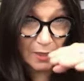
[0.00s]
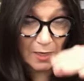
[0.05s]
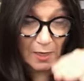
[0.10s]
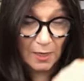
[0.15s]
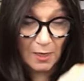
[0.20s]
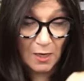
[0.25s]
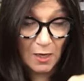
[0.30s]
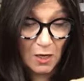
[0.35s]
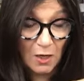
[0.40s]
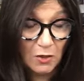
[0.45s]

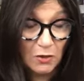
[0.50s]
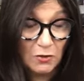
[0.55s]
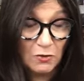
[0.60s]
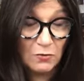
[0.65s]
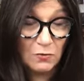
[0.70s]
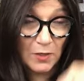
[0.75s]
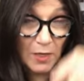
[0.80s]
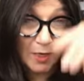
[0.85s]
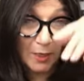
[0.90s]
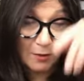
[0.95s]
Okay,
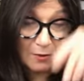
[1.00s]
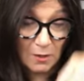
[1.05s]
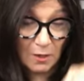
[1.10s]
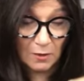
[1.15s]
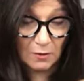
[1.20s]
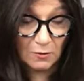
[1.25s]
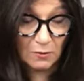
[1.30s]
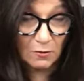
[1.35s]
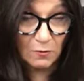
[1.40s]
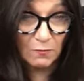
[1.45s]
you
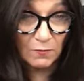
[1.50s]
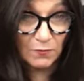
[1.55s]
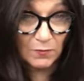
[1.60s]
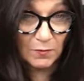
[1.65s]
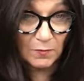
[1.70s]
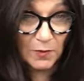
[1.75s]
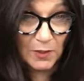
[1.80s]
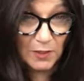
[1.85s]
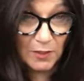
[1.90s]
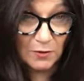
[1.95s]
cannot go
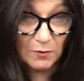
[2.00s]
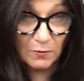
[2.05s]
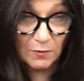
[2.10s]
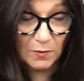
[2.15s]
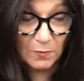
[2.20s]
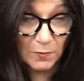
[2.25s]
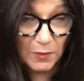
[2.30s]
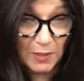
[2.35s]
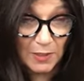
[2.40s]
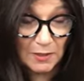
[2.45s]
from here,
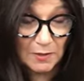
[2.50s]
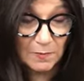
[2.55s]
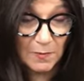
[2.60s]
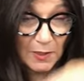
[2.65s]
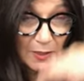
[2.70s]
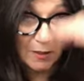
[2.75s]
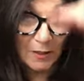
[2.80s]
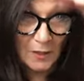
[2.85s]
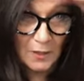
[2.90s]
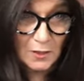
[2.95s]
the
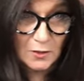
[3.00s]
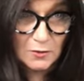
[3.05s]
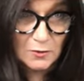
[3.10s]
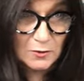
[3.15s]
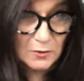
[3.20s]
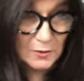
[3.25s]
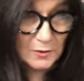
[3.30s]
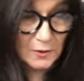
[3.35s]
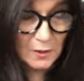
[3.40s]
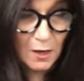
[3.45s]
basement,
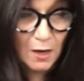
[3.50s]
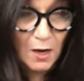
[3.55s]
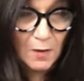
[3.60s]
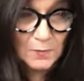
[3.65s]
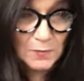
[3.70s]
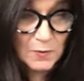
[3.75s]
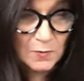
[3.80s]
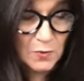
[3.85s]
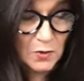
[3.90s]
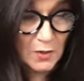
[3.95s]
to the
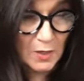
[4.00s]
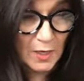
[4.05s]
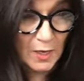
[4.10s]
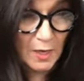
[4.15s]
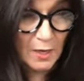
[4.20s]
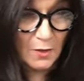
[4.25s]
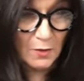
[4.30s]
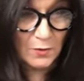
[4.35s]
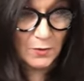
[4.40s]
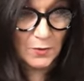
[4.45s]
optimal
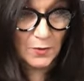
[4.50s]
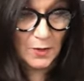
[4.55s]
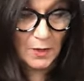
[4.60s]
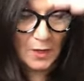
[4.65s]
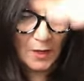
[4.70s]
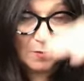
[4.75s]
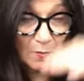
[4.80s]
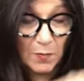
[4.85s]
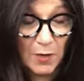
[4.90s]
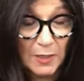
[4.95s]
health
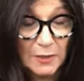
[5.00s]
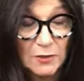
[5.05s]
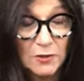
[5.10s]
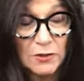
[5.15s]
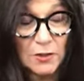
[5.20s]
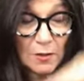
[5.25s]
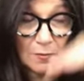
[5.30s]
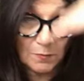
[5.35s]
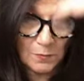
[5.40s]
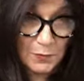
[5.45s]
by
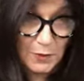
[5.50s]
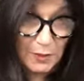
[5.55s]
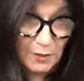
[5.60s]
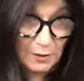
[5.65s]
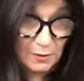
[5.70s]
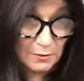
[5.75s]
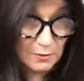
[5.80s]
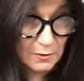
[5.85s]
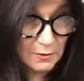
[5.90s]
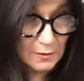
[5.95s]

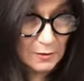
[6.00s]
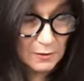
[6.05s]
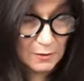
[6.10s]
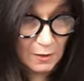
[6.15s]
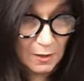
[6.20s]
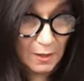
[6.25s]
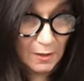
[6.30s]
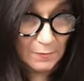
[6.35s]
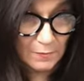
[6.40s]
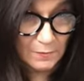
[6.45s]
jumping to the
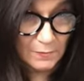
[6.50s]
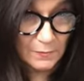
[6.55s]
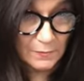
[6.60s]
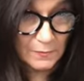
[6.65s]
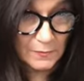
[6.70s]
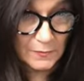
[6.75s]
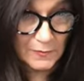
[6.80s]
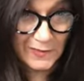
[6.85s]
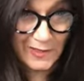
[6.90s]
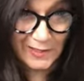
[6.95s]
top.
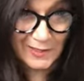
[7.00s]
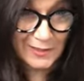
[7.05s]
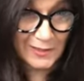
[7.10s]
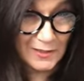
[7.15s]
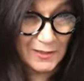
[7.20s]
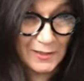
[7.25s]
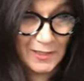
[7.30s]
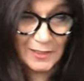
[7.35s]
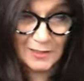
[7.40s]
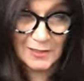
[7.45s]
That's
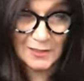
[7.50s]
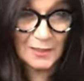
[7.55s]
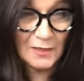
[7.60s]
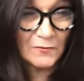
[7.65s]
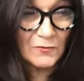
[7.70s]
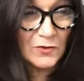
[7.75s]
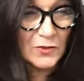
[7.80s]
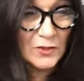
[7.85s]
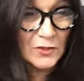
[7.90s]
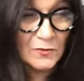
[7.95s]
that's
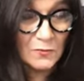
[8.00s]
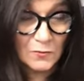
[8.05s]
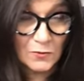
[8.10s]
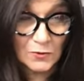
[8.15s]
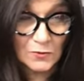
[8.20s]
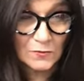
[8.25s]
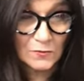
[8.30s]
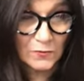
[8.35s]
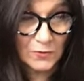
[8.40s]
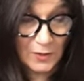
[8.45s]
never going to
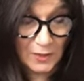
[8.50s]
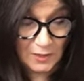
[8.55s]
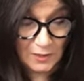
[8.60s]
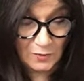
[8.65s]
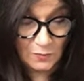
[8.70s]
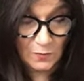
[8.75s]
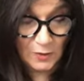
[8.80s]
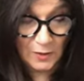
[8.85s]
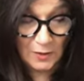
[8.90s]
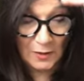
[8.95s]
work for
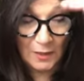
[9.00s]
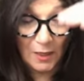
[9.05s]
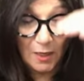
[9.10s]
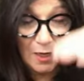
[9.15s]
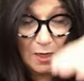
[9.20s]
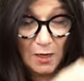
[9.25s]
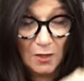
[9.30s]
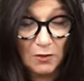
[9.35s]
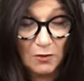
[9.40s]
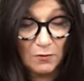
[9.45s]
anyone.
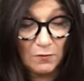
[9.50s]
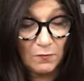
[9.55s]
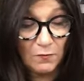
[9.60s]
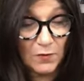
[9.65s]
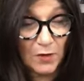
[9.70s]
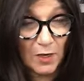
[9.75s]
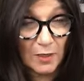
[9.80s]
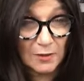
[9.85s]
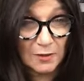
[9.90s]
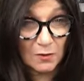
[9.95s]
You've
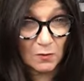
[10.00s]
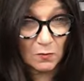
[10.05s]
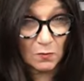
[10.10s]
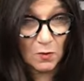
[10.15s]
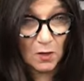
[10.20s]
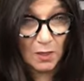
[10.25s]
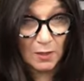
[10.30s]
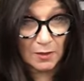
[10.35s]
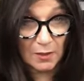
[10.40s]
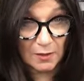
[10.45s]
got to
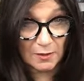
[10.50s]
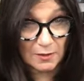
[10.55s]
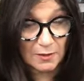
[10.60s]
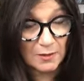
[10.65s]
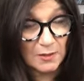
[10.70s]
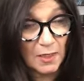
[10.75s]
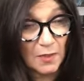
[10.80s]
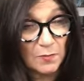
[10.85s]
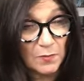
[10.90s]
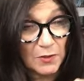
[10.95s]
walk a
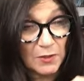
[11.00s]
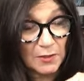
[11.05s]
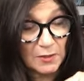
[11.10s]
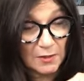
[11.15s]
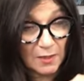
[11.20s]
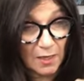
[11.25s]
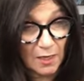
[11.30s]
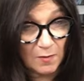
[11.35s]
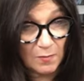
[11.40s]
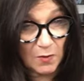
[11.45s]
step at a
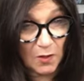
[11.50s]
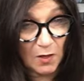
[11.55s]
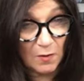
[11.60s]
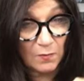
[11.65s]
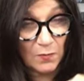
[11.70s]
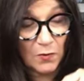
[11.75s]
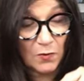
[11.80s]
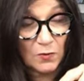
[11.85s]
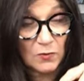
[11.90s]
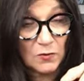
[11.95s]
time
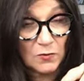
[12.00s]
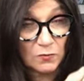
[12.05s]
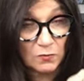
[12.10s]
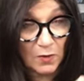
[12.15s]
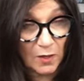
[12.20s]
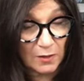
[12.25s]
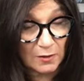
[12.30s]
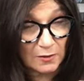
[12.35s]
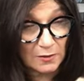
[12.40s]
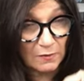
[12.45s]
up those
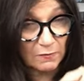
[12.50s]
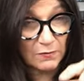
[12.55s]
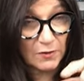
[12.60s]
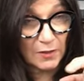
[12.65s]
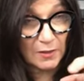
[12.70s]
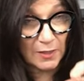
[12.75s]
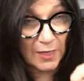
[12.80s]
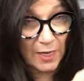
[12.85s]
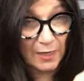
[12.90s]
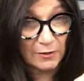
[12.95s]
rungs of
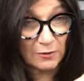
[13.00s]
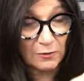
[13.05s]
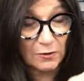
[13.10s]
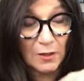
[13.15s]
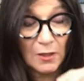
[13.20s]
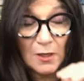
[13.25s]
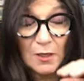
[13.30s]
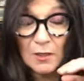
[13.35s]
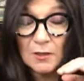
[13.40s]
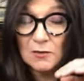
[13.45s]
the ladder.
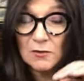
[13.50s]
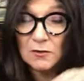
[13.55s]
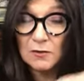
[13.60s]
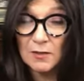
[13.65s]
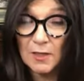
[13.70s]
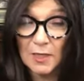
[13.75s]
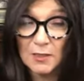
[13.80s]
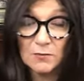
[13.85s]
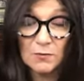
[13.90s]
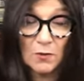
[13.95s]
So
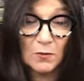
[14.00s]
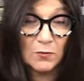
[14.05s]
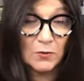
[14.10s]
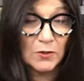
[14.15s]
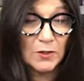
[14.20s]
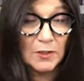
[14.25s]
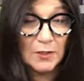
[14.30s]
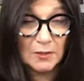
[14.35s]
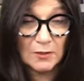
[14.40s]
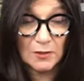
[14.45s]
that's what
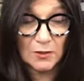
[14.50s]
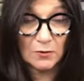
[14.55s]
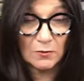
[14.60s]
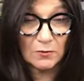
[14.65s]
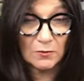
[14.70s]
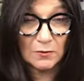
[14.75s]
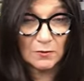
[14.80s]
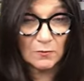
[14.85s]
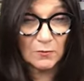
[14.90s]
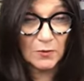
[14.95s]
we're going to
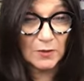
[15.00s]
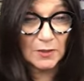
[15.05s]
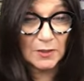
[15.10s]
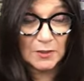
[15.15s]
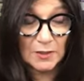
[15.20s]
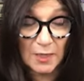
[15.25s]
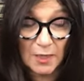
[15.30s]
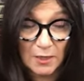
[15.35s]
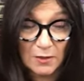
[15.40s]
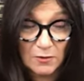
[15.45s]
do. We're going
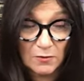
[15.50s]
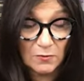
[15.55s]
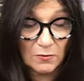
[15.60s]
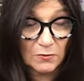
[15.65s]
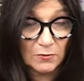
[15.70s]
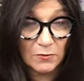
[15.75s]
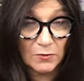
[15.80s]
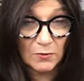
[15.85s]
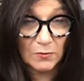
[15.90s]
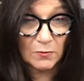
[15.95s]
to take you
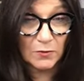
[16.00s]
through.